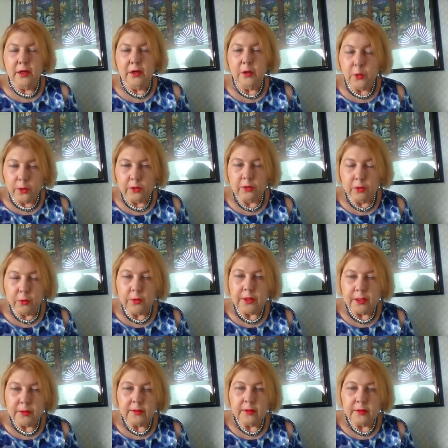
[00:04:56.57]
you can do
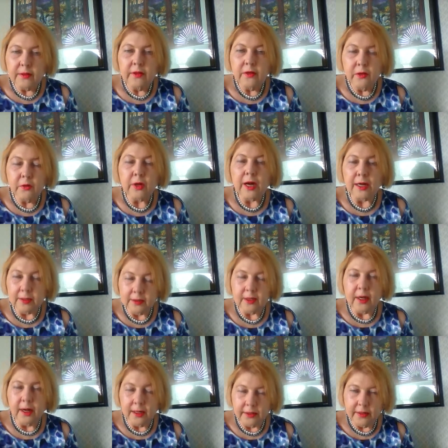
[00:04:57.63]
it. You guys
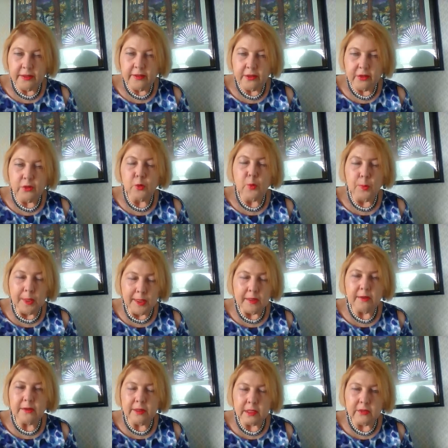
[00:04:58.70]
got this. You made
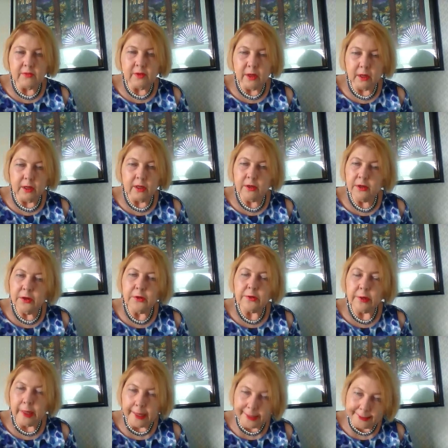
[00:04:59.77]
it this far. You
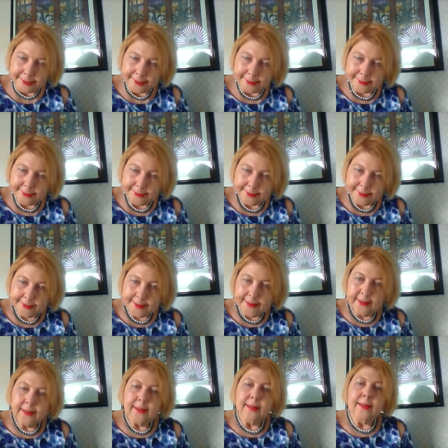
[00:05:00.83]
got it.
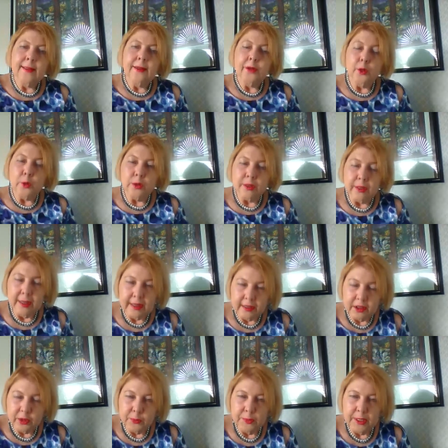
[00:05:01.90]
You can
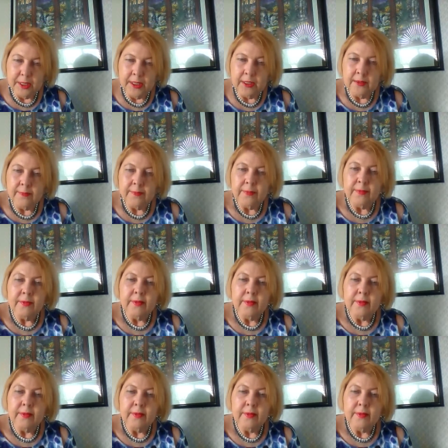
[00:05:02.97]
text me,